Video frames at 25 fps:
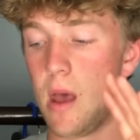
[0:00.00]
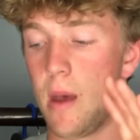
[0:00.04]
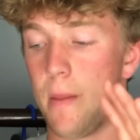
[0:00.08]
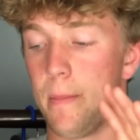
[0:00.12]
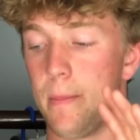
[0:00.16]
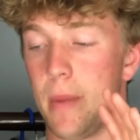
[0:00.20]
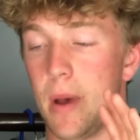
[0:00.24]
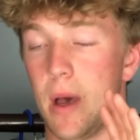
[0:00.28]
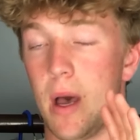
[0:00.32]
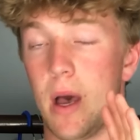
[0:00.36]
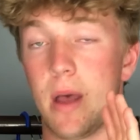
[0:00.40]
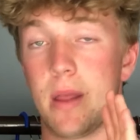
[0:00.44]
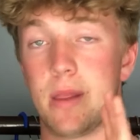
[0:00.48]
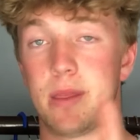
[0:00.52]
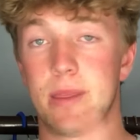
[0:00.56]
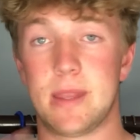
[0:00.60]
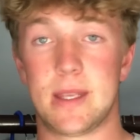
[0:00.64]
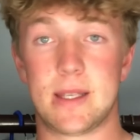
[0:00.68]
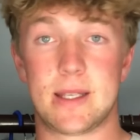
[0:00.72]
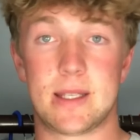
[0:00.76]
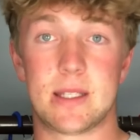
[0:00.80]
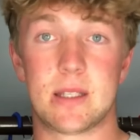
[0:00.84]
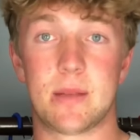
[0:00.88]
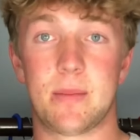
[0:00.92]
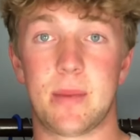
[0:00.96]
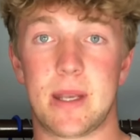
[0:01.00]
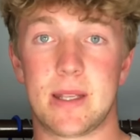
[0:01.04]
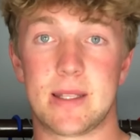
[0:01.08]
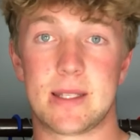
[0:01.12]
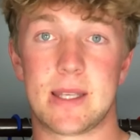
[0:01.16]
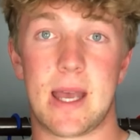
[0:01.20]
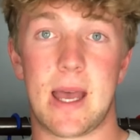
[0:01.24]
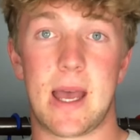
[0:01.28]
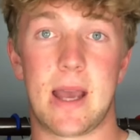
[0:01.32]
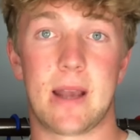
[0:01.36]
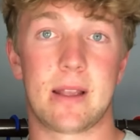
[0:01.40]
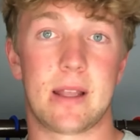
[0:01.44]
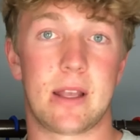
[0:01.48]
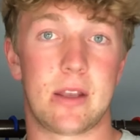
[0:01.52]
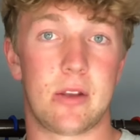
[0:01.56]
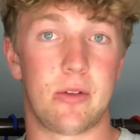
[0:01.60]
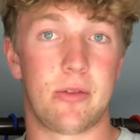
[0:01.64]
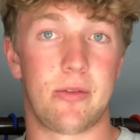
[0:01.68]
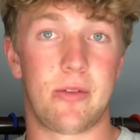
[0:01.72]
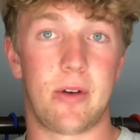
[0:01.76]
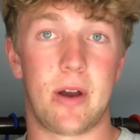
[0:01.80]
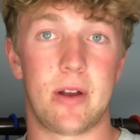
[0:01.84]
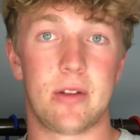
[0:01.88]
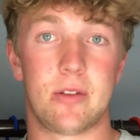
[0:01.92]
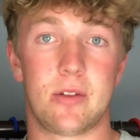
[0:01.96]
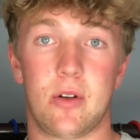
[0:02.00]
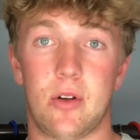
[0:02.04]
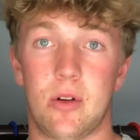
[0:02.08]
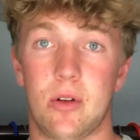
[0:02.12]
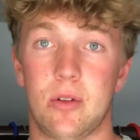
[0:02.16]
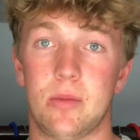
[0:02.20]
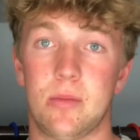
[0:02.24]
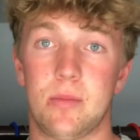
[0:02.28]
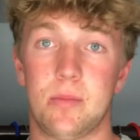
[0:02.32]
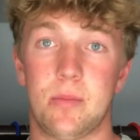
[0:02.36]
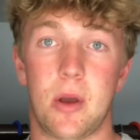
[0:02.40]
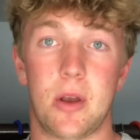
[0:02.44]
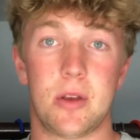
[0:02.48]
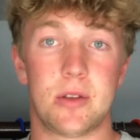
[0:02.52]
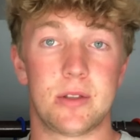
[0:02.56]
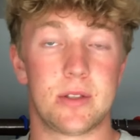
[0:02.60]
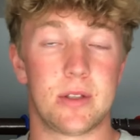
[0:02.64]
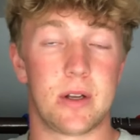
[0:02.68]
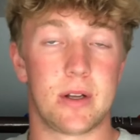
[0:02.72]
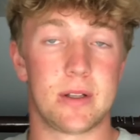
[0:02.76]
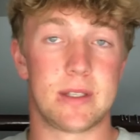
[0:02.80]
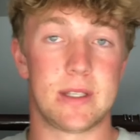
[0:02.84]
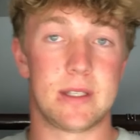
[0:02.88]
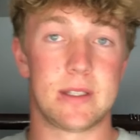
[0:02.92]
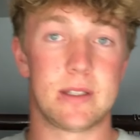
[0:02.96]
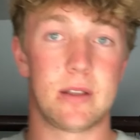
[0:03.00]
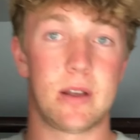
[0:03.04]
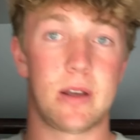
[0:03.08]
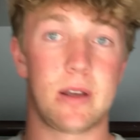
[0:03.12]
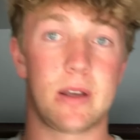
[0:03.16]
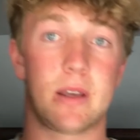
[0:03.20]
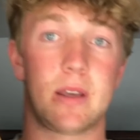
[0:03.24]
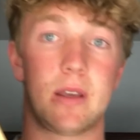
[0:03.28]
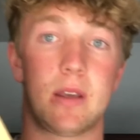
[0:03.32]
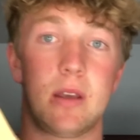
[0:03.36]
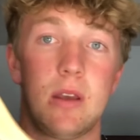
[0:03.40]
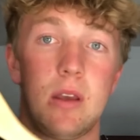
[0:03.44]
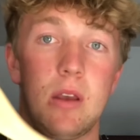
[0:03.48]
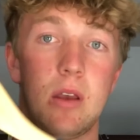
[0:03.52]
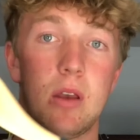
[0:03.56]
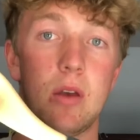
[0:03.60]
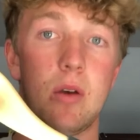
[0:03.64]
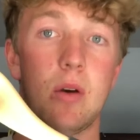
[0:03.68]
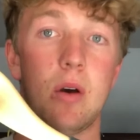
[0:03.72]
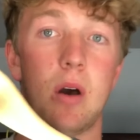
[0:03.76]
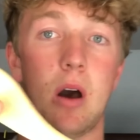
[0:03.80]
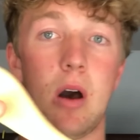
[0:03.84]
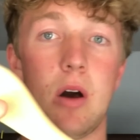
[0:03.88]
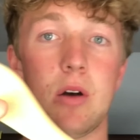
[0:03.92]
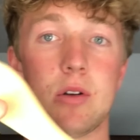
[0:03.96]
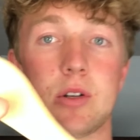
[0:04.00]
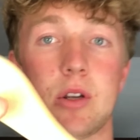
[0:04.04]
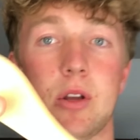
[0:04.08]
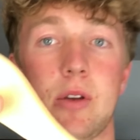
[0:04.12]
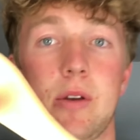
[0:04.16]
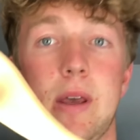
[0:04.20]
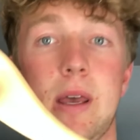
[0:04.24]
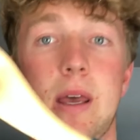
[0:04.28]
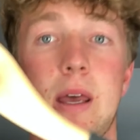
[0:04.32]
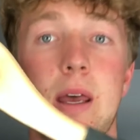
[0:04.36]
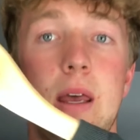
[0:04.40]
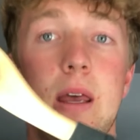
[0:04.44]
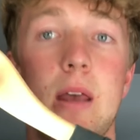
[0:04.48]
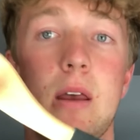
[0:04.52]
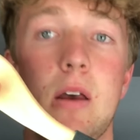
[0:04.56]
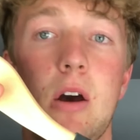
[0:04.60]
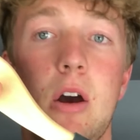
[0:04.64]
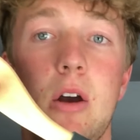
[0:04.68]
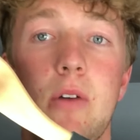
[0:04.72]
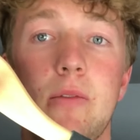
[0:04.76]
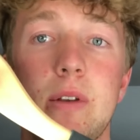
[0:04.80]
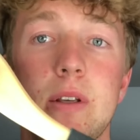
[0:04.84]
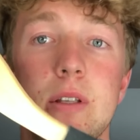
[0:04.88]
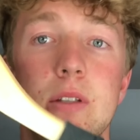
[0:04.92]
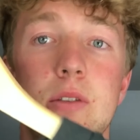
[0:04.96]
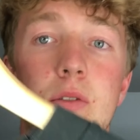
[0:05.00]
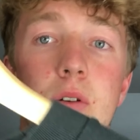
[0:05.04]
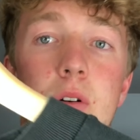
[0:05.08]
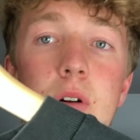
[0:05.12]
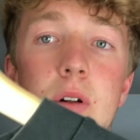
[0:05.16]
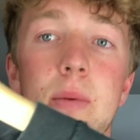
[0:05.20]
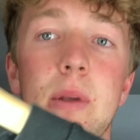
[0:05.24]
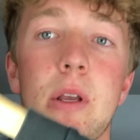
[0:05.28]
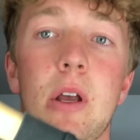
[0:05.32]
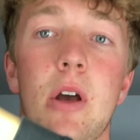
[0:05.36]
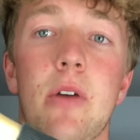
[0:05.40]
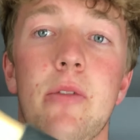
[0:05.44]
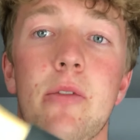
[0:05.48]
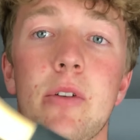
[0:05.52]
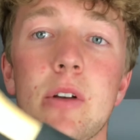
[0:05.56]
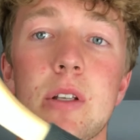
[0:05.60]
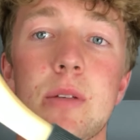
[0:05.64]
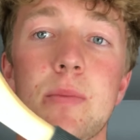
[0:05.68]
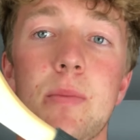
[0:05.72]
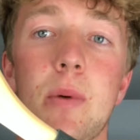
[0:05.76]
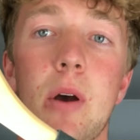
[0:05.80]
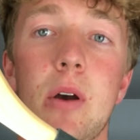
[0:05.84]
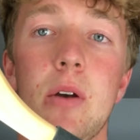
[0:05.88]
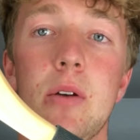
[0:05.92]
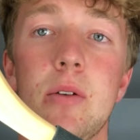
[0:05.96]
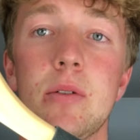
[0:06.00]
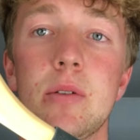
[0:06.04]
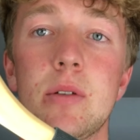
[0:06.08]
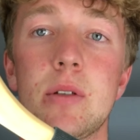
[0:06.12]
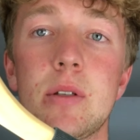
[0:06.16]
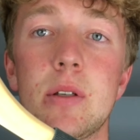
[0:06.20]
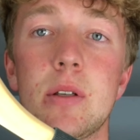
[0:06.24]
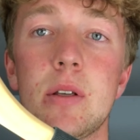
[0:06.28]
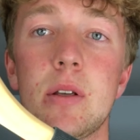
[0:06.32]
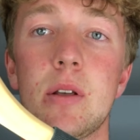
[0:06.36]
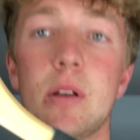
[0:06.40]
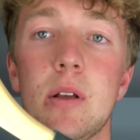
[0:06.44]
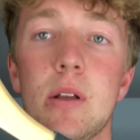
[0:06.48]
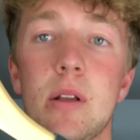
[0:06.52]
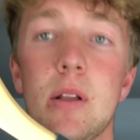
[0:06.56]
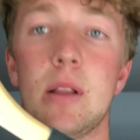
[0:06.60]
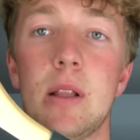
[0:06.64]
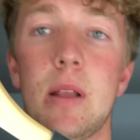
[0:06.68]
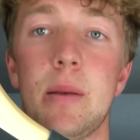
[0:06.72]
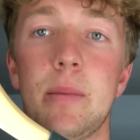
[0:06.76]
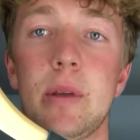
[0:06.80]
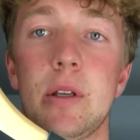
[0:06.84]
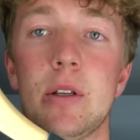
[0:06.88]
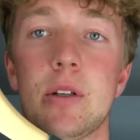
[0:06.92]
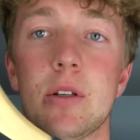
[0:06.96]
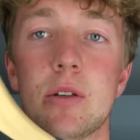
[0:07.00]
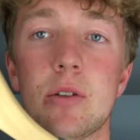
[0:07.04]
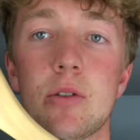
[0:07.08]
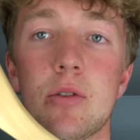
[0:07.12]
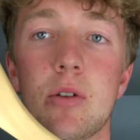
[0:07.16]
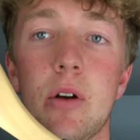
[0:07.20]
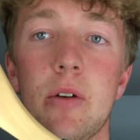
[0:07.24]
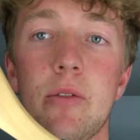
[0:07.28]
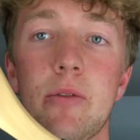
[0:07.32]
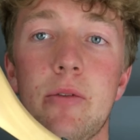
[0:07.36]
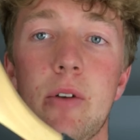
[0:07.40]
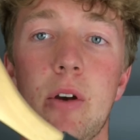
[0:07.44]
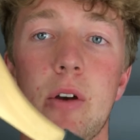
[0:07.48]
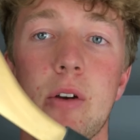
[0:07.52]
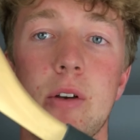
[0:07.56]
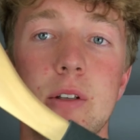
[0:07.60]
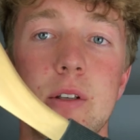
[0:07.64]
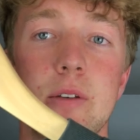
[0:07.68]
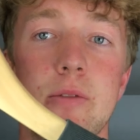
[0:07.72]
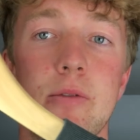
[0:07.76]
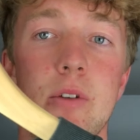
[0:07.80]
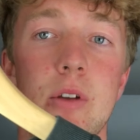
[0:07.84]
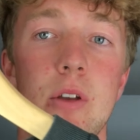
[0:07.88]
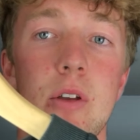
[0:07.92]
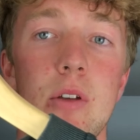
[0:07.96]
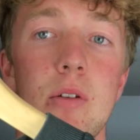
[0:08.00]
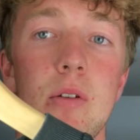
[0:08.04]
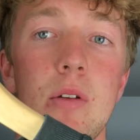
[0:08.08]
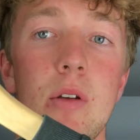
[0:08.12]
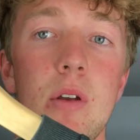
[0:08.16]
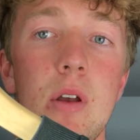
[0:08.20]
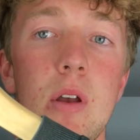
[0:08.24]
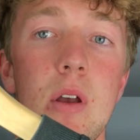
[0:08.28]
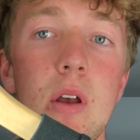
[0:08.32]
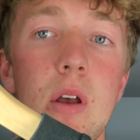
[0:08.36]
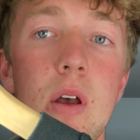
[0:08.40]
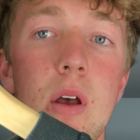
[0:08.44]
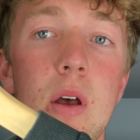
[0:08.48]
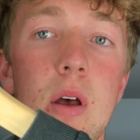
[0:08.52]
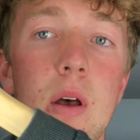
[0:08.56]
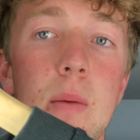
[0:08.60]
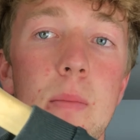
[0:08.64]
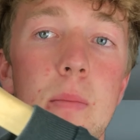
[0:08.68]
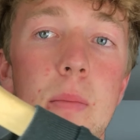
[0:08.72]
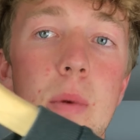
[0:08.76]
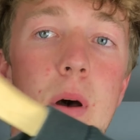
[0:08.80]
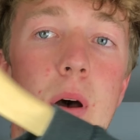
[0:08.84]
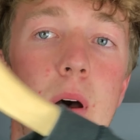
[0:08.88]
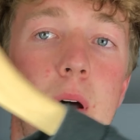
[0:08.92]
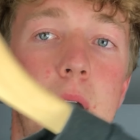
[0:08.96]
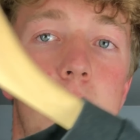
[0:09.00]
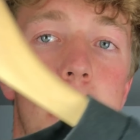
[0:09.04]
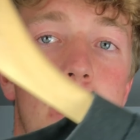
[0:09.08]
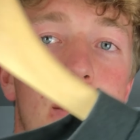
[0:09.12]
But this is the main tag that you'll find on most 90s Nike. I'll show you here. Hopefully it's not going to be overexposed. Let me just try and focus it for you. But